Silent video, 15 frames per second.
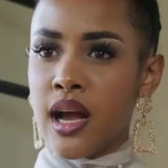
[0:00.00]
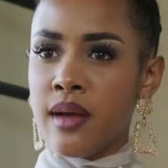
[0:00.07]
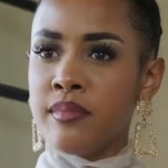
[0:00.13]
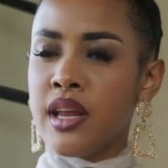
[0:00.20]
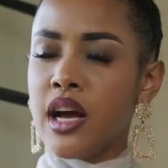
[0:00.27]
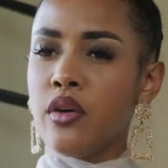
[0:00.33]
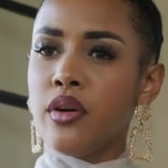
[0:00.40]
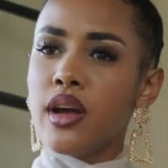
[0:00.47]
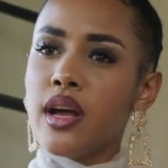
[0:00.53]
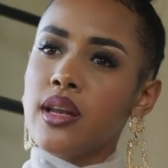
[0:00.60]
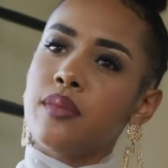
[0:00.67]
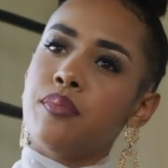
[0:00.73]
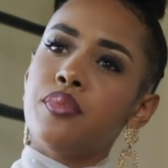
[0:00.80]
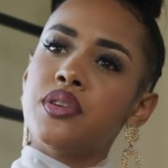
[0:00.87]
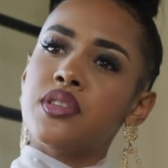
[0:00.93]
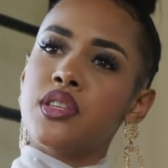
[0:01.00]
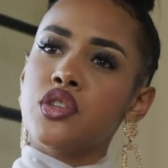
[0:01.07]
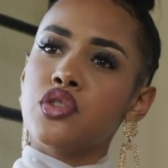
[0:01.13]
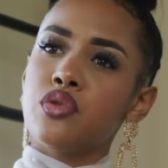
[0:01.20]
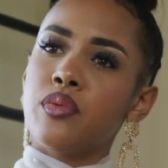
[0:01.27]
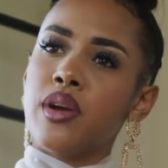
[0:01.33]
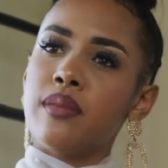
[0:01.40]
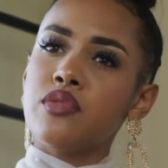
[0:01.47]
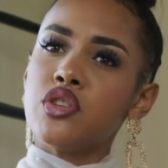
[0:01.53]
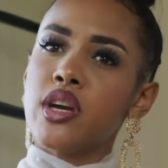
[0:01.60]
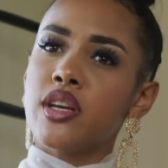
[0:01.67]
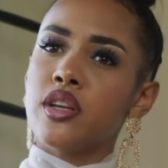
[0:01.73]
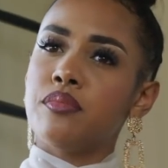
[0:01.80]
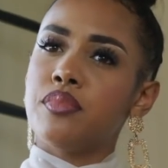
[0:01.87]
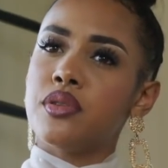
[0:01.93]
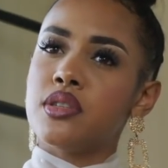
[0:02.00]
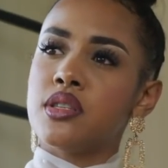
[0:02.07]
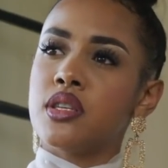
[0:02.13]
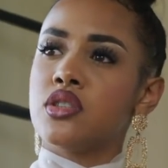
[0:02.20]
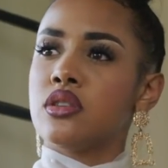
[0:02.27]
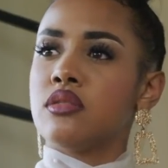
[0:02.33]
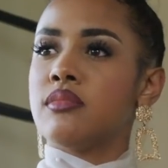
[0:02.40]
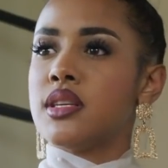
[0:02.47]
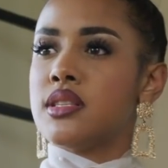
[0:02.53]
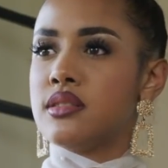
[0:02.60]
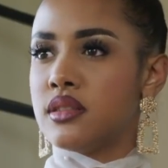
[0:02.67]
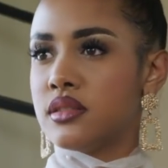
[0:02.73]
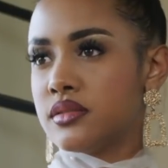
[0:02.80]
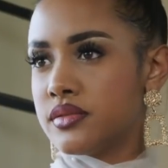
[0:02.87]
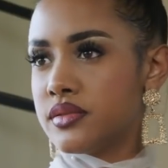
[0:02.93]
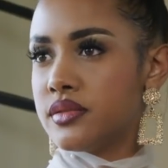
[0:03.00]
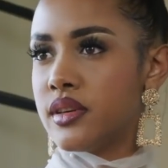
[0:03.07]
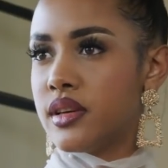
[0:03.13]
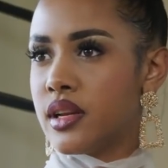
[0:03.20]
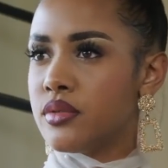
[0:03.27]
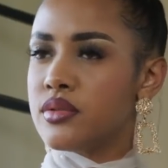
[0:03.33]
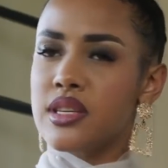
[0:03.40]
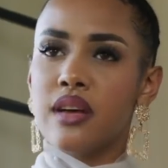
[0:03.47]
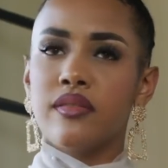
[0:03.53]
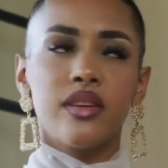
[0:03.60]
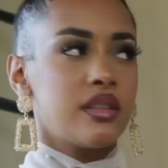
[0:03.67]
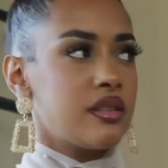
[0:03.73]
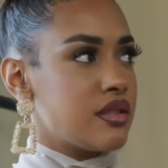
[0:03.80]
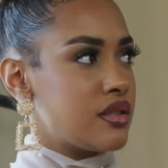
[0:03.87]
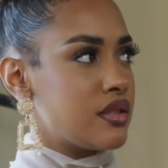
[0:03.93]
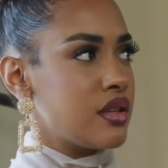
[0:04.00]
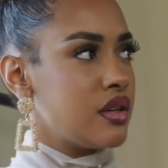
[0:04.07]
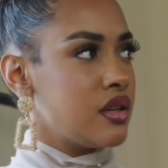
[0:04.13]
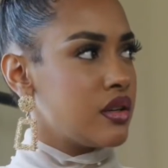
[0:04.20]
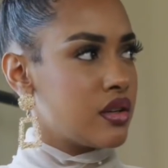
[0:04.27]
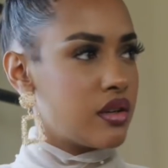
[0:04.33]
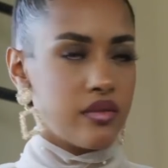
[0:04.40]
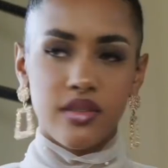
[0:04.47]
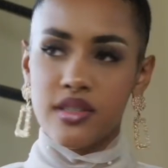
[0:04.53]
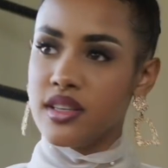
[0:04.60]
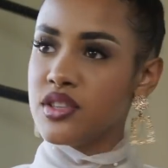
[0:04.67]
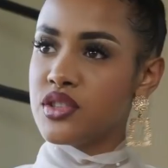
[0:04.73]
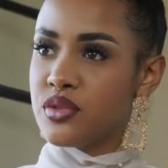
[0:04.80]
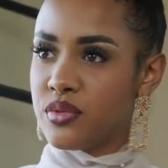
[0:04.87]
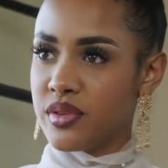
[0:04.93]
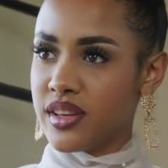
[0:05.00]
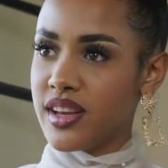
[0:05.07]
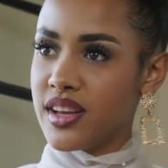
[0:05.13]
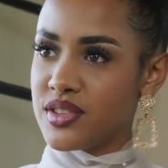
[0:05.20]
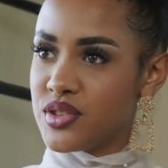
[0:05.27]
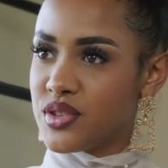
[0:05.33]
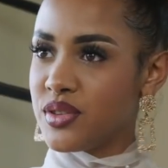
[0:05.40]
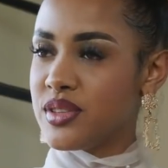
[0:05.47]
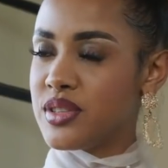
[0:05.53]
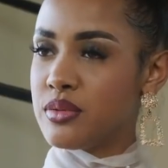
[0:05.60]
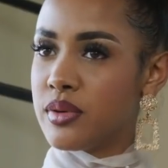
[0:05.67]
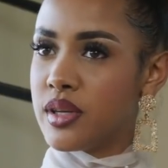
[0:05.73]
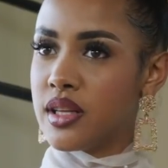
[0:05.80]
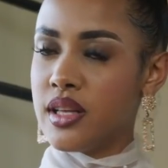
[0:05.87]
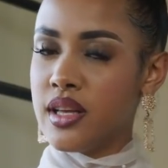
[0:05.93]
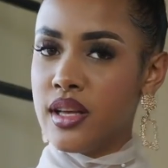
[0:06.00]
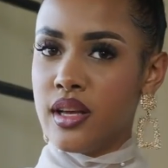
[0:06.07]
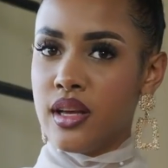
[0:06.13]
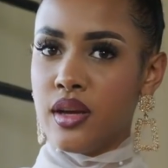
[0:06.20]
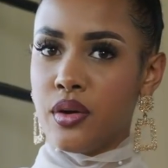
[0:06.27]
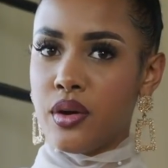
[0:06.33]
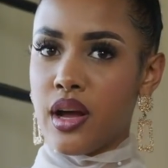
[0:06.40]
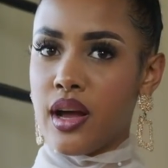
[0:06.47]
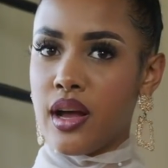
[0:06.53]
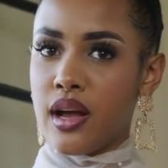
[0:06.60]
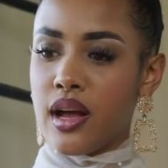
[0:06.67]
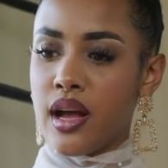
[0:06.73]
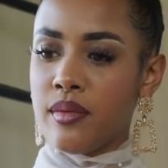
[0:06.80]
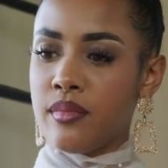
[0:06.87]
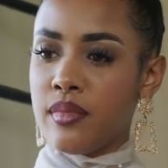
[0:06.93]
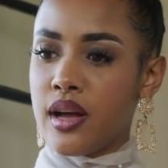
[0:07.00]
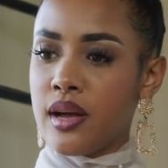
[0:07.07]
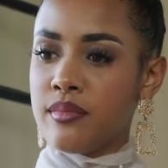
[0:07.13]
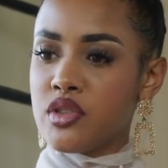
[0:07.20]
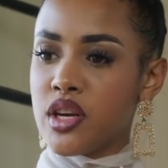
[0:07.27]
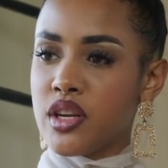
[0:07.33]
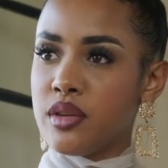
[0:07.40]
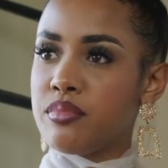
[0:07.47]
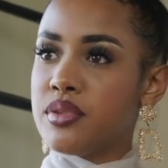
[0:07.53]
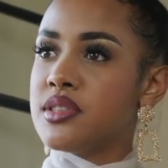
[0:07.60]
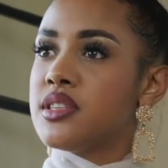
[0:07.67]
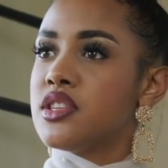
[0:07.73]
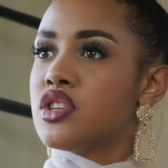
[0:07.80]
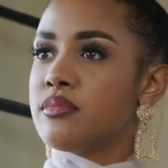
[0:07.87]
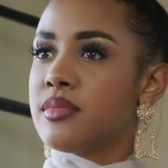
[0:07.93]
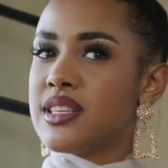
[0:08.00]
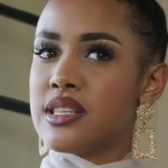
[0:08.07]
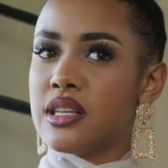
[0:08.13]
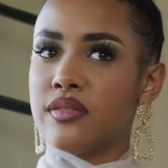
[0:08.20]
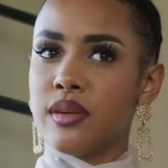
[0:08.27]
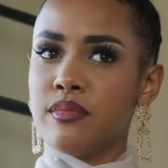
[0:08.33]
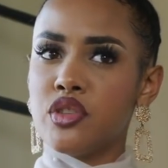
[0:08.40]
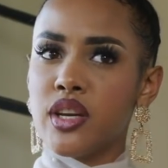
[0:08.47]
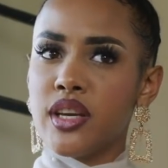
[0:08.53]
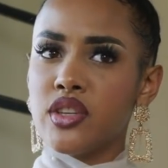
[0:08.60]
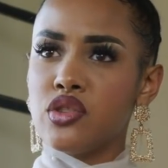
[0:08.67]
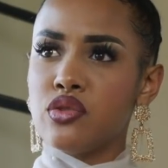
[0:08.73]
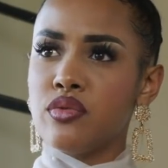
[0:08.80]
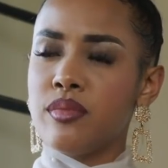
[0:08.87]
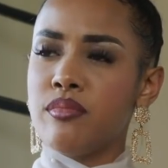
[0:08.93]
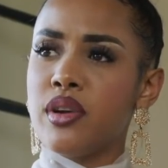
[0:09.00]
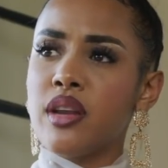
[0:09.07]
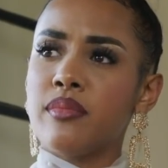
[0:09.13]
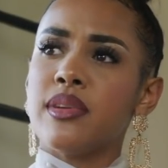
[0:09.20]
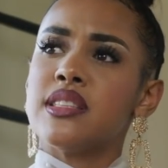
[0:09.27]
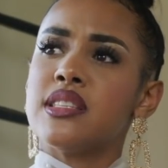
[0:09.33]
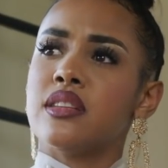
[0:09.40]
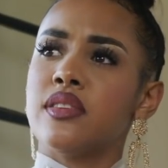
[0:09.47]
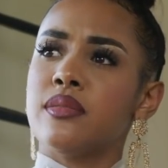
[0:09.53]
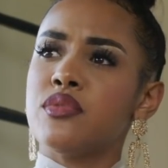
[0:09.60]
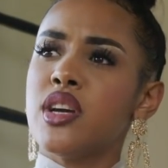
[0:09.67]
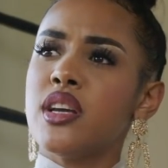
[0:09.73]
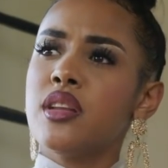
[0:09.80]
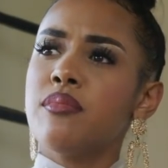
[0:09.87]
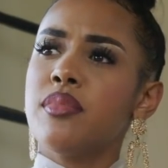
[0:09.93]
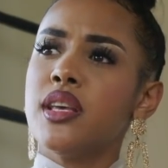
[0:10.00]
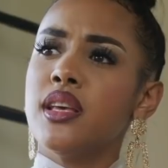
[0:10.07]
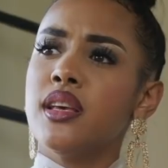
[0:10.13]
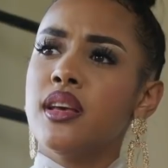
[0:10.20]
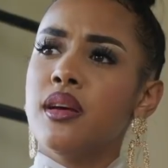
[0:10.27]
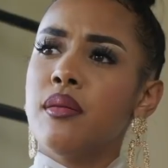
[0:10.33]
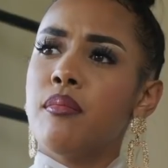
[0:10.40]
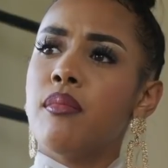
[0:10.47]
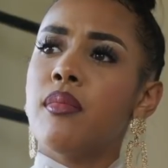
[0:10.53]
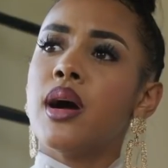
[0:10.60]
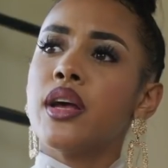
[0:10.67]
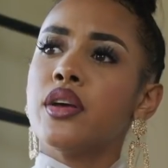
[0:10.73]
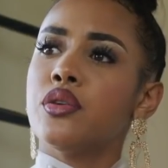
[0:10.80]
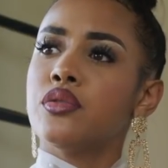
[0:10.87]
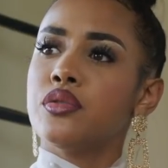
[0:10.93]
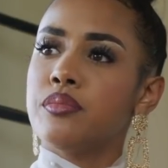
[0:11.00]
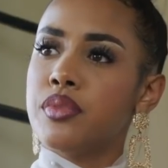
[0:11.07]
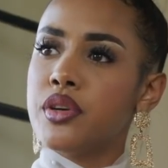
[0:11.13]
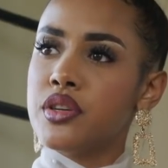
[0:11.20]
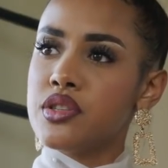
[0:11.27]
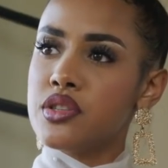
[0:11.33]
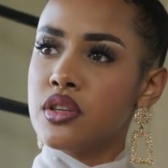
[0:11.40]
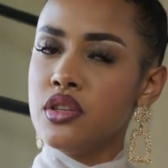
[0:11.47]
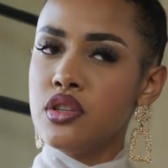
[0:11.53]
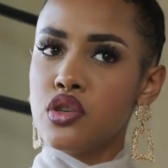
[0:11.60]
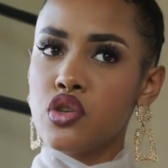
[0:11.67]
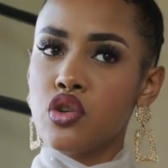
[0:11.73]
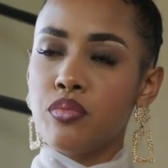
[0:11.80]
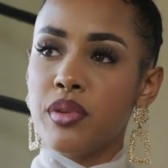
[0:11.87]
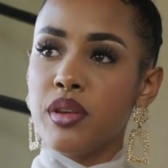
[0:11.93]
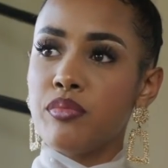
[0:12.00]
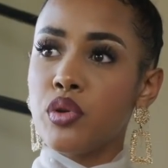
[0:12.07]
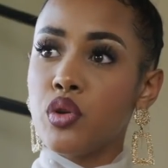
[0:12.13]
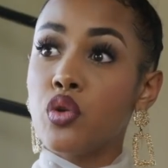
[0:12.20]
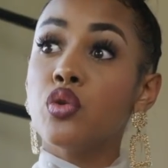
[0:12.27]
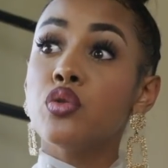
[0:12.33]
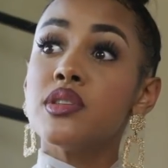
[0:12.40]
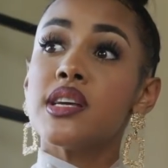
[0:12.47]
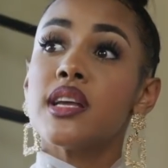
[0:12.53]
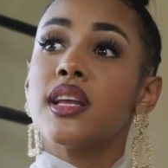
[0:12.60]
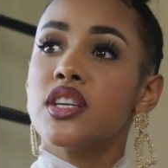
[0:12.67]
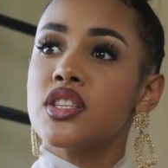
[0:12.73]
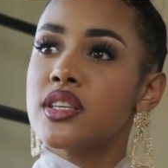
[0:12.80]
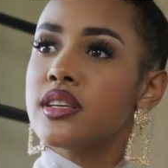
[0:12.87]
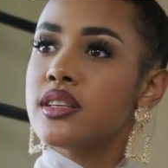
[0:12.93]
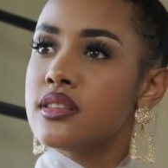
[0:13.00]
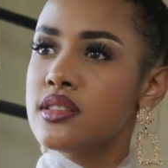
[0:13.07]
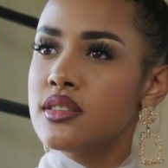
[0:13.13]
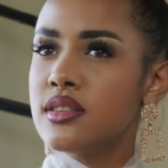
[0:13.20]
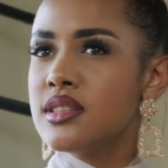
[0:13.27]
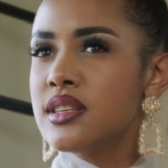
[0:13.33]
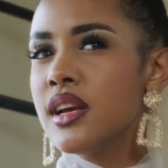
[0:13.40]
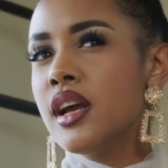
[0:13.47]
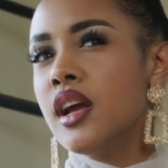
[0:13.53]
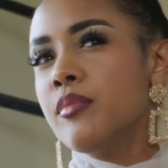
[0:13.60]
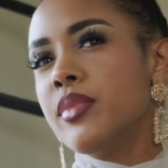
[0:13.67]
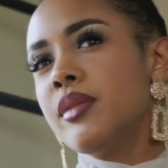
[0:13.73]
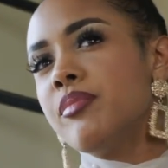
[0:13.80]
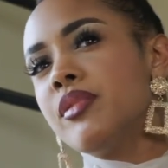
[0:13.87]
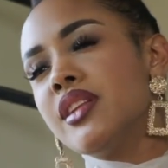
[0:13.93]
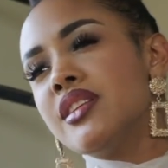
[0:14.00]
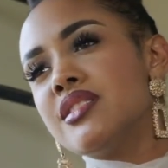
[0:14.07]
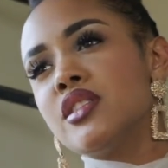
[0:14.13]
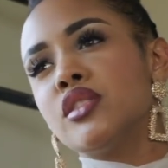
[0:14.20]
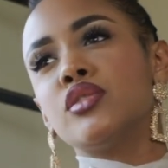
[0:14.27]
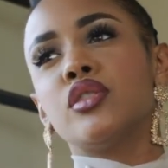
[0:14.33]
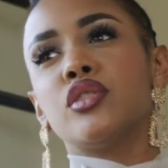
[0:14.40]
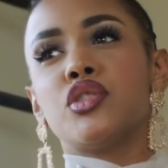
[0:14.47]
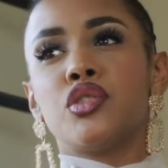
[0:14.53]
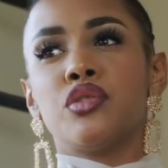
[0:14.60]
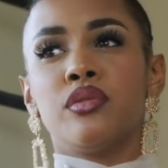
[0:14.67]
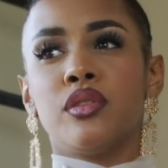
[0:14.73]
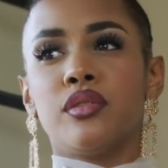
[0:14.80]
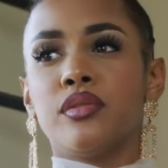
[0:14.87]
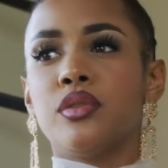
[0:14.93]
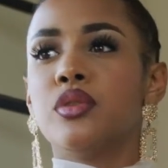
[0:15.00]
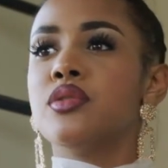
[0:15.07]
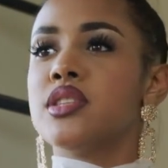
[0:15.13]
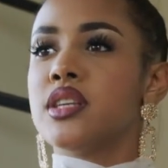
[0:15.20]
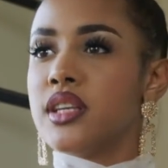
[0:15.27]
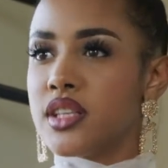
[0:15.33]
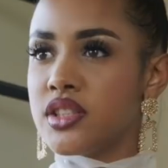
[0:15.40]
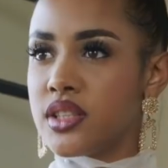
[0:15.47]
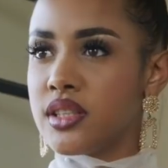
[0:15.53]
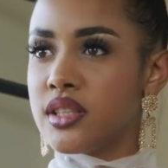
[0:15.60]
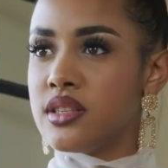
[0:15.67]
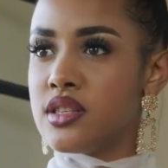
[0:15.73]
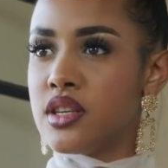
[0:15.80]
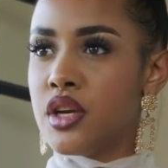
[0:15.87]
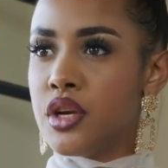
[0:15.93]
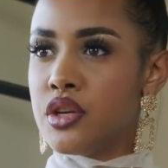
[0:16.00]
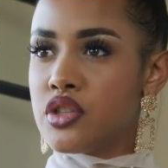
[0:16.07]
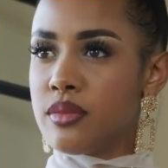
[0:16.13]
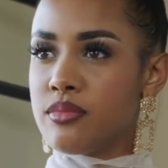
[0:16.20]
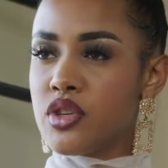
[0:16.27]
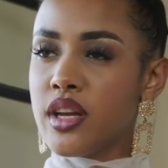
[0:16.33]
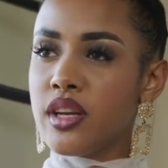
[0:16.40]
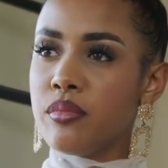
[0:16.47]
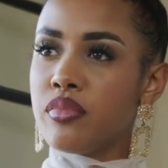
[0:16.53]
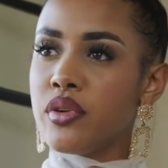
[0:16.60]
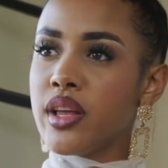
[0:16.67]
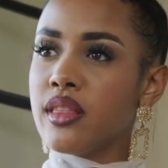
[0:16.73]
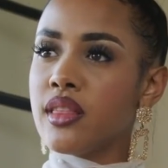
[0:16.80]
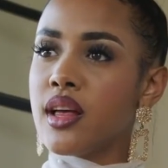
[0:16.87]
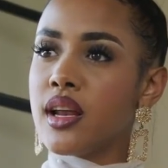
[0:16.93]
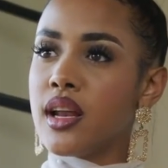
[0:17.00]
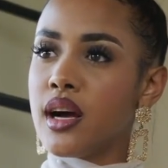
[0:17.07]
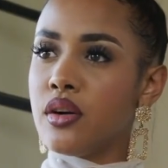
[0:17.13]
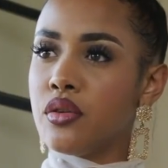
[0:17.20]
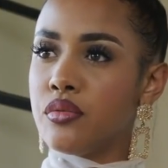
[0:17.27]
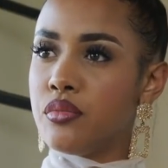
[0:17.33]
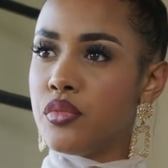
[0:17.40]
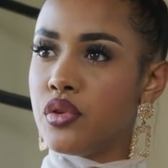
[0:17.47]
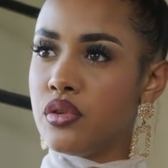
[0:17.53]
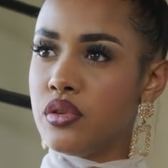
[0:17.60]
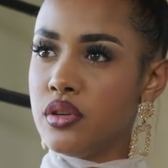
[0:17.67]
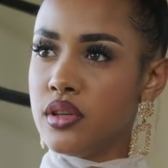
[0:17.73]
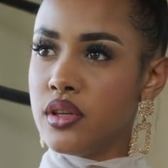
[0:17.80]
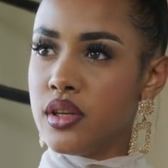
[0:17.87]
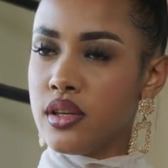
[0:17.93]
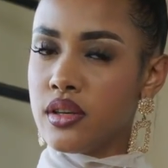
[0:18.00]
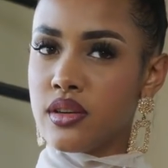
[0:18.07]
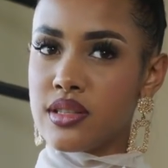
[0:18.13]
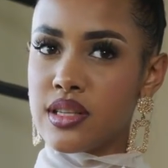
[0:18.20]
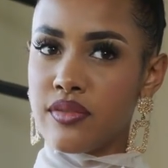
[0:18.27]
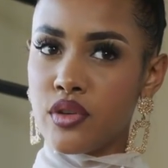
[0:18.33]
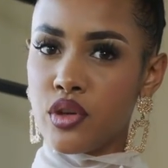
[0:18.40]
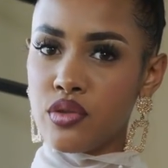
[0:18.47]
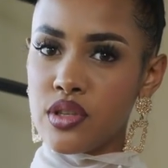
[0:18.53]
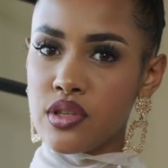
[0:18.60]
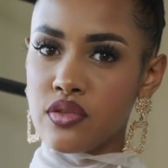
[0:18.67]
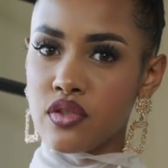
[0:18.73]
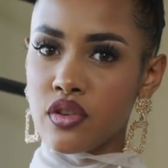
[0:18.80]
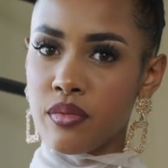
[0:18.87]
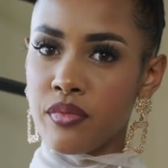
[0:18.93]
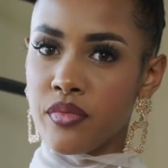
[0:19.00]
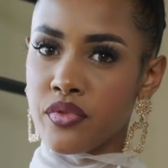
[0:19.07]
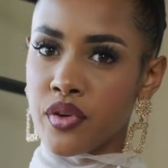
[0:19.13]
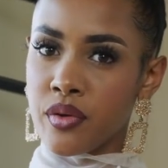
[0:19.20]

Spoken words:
I'm now at a position where I'm trying to position myself. And I was having this conversation with Castro as well. I'm trying to position myself. I'm trying to rebrand myself. I'm trying to be my own person, show people who Tanasha is, because people are still not sure of who Tanasha is. So I'm trying to bring that out more, because I've noticed from